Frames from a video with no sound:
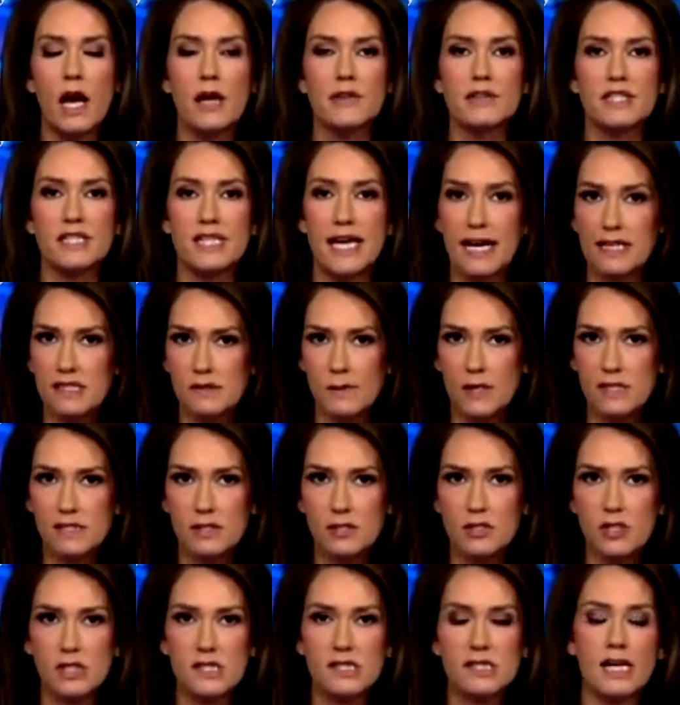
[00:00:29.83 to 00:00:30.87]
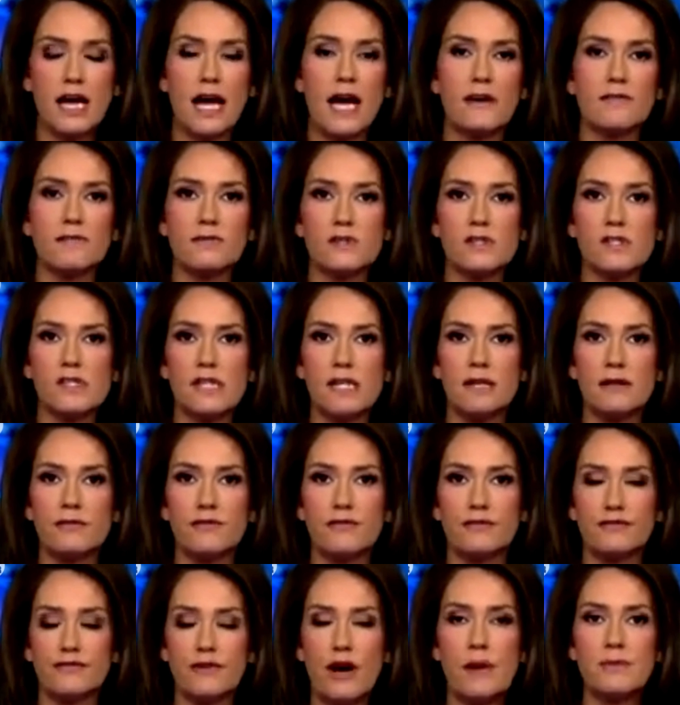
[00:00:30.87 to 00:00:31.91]
The text messages that I have
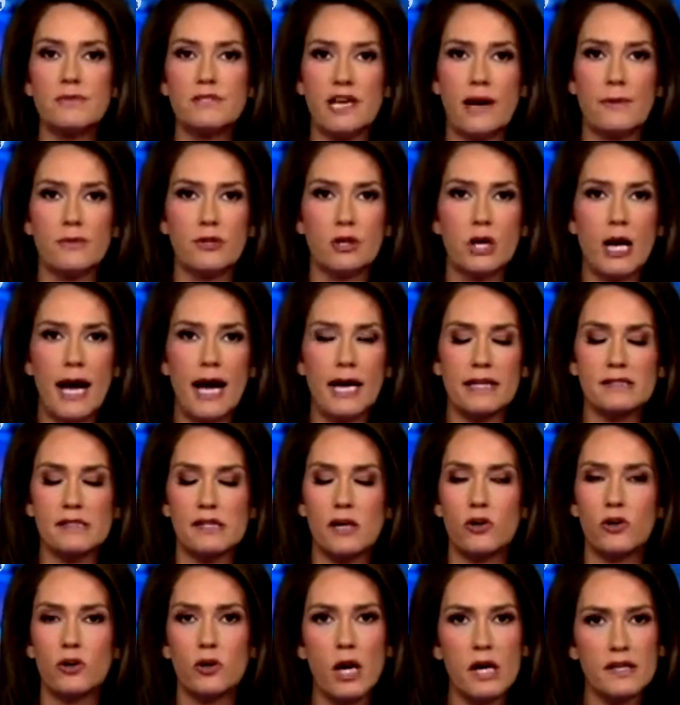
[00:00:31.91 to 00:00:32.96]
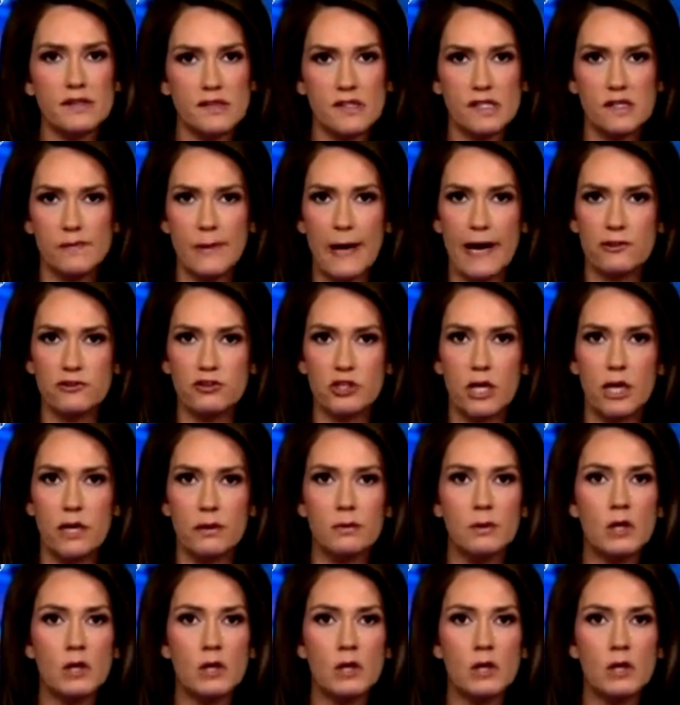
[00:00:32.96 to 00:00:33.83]
received from Democrats across the spectrum,